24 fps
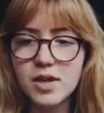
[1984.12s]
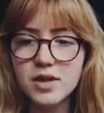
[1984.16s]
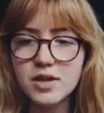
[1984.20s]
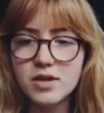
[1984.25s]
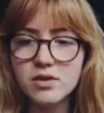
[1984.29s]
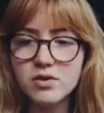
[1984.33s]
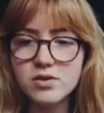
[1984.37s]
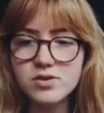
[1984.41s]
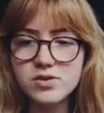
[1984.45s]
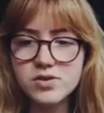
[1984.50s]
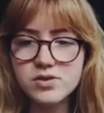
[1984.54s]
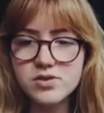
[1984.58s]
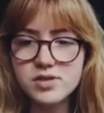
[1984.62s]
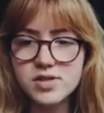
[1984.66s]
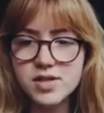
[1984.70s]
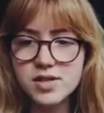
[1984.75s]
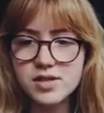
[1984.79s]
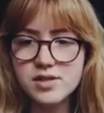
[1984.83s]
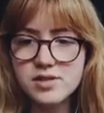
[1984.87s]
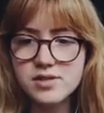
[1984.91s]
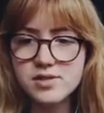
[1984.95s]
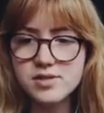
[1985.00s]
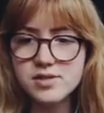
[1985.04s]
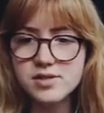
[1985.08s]
and then also
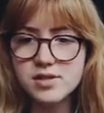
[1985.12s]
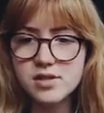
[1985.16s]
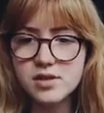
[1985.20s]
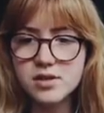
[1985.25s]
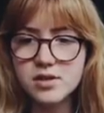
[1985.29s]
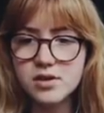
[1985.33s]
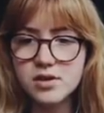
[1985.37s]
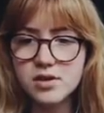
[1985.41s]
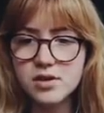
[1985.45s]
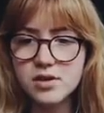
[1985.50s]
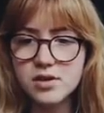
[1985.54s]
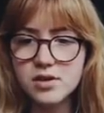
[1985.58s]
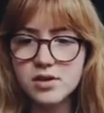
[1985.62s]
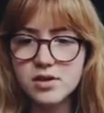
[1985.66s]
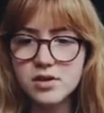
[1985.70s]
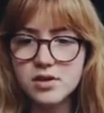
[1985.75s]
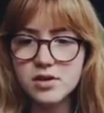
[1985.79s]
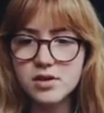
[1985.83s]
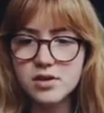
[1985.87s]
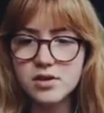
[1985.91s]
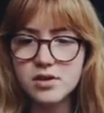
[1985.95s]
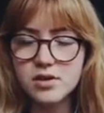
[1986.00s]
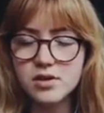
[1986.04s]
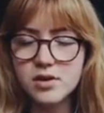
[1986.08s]
says
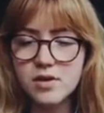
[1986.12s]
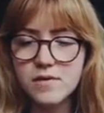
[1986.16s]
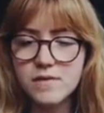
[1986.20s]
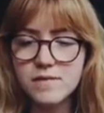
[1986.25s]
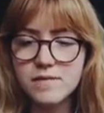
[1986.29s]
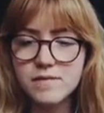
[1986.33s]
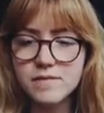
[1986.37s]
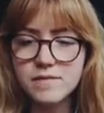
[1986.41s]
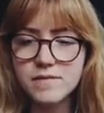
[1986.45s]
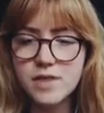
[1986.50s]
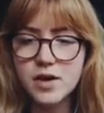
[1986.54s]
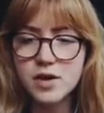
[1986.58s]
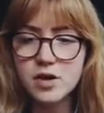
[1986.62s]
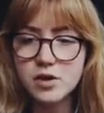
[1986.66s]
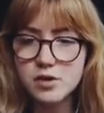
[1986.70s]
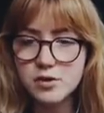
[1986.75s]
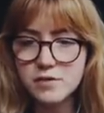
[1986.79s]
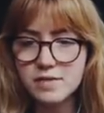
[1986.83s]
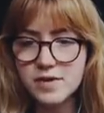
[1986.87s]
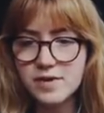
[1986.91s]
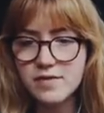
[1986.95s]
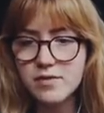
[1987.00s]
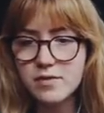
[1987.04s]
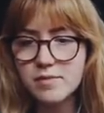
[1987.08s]
another
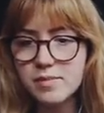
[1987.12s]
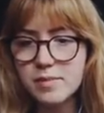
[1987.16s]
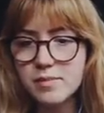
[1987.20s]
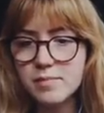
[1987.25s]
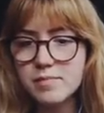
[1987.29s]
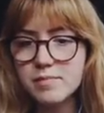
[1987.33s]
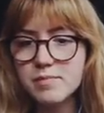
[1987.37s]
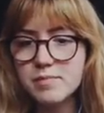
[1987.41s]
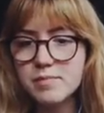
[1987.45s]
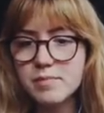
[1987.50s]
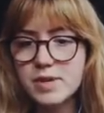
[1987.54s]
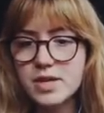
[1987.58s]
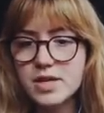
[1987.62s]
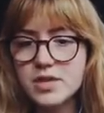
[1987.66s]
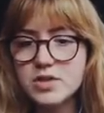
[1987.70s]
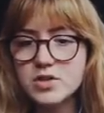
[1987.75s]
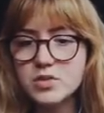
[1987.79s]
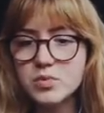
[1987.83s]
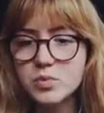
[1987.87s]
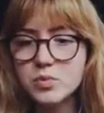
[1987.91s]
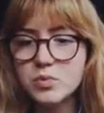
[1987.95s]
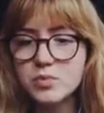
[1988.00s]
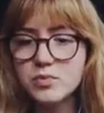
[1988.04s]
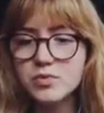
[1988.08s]
favorite B
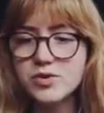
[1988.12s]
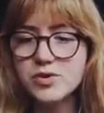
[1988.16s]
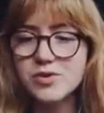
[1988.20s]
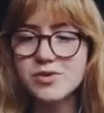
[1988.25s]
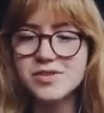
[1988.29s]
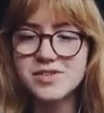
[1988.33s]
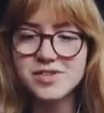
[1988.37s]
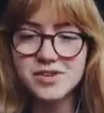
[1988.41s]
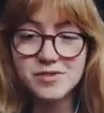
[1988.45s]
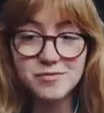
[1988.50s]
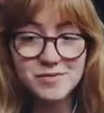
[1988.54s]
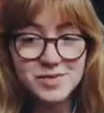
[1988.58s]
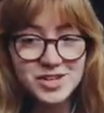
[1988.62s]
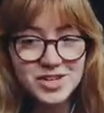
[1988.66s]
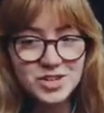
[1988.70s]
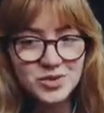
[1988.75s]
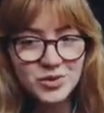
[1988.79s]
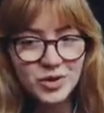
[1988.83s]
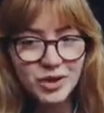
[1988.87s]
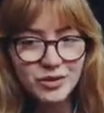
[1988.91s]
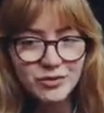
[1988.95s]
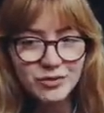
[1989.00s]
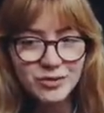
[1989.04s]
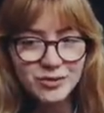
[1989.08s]
source of
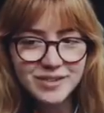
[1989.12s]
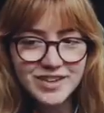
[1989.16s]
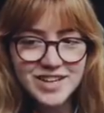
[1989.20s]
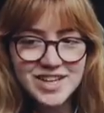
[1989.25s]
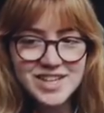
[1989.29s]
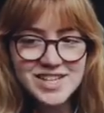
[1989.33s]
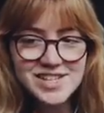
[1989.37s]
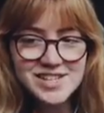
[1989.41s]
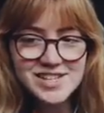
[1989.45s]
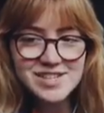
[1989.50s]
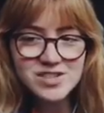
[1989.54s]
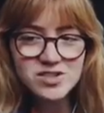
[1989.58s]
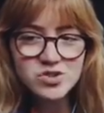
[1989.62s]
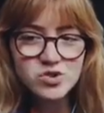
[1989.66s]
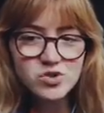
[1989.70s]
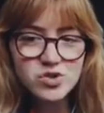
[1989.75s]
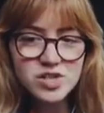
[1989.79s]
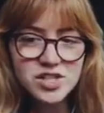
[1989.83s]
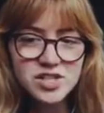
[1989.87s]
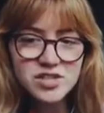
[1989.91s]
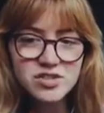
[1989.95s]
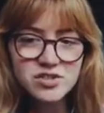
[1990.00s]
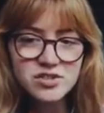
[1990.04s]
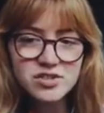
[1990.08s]
B12 for vegans is
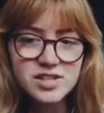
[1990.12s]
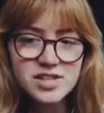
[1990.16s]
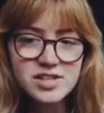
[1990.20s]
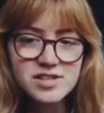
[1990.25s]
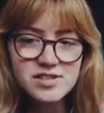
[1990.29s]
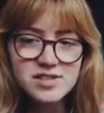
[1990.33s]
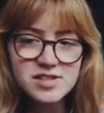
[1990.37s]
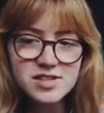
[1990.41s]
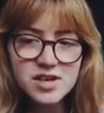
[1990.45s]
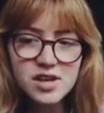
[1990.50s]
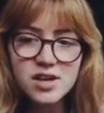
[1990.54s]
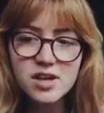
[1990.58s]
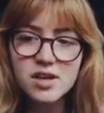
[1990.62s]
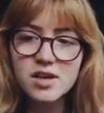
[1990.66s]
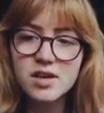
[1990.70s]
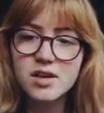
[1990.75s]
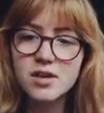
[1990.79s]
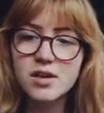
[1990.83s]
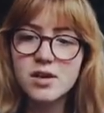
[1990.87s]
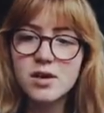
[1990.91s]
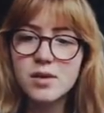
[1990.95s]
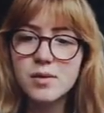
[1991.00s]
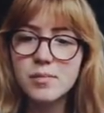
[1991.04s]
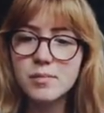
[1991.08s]
nutritional yeast.
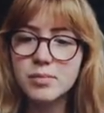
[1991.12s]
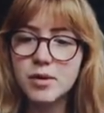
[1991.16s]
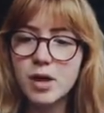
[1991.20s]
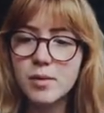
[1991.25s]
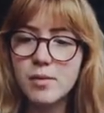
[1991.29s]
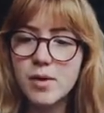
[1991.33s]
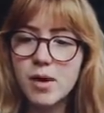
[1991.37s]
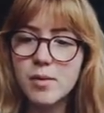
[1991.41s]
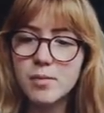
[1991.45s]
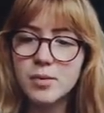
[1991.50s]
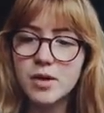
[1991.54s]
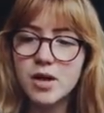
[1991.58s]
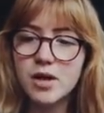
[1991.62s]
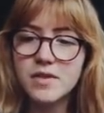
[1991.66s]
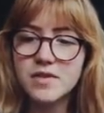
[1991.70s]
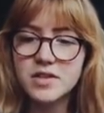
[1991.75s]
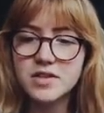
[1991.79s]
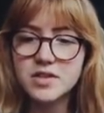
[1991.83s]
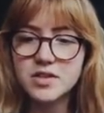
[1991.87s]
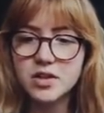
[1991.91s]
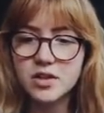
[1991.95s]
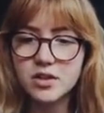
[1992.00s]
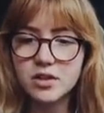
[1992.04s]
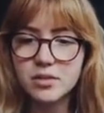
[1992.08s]
Blah blah blah.
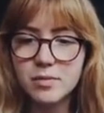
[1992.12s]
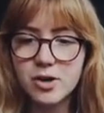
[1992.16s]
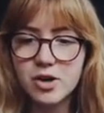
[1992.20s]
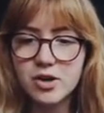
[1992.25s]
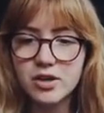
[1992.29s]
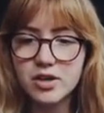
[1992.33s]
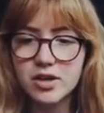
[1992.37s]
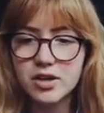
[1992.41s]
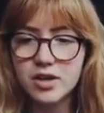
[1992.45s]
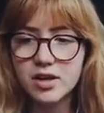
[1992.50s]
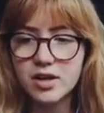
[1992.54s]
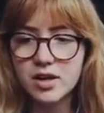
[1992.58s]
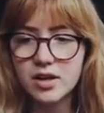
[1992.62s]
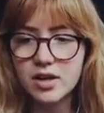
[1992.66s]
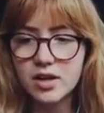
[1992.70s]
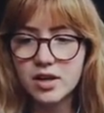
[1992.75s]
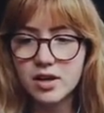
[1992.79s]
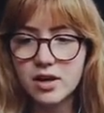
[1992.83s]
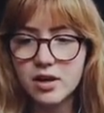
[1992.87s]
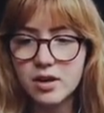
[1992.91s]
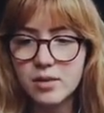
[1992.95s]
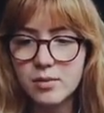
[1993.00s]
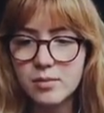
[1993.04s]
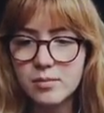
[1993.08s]
They talk about it,
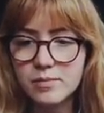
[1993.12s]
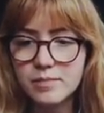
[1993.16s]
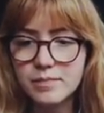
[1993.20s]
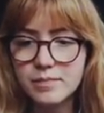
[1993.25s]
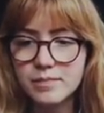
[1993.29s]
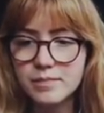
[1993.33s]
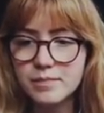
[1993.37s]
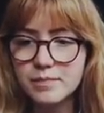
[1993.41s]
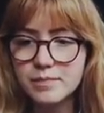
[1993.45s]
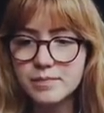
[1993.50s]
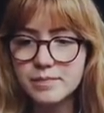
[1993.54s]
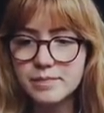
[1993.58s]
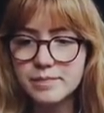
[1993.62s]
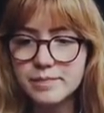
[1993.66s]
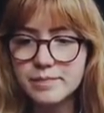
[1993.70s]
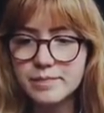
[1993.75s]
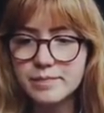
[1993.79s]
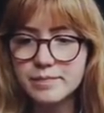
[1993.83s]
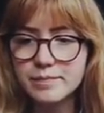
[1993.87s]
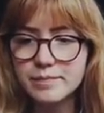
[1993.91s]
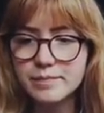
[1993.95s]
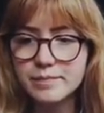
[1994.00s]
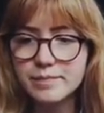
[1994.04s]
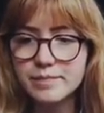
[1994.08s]

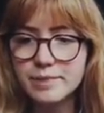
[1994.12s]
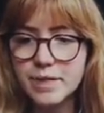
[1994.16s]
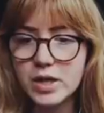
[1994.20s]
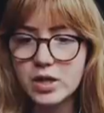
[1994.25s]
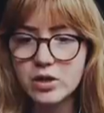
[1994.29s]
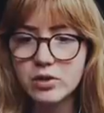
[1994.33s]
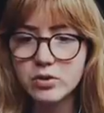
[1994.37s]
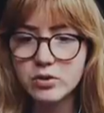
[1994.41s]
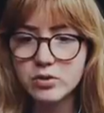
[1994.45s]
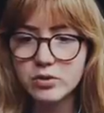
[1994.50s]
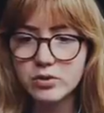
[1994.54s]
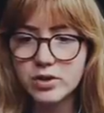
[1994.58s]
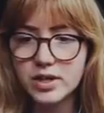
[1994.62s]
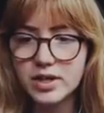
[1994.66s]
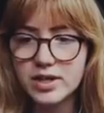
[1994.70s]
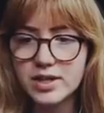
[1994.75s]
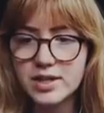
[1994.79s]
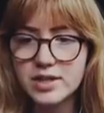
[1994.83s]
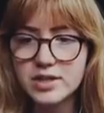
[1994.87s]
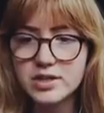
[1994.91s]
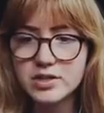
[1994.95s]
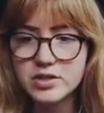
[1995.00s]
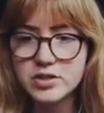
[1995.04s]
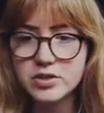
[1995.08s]
um, including
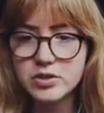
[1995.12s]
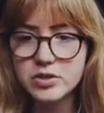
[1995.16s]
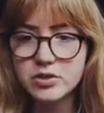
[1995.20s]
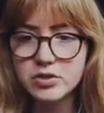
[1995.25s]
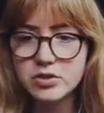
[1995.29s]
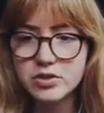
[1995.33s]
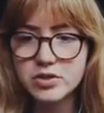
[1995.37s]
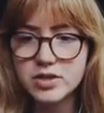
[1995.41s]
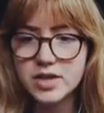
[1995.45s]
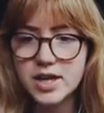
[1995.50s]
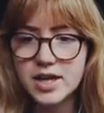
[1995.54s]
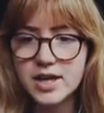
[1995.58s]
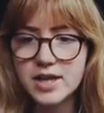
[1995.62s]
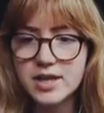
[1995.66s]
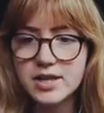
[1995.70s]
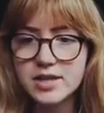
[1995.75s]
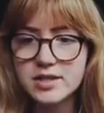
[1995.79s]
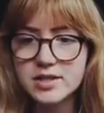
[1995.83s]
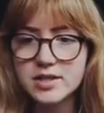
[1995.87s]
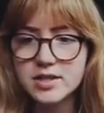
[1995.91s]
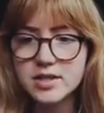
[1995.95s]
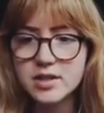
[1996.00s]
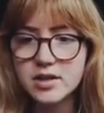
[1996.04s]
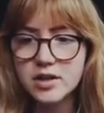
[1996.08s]
it into your
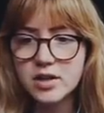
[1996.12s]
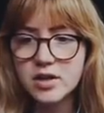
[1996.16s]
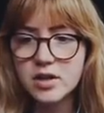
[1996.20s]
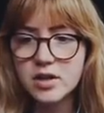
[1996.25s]
diet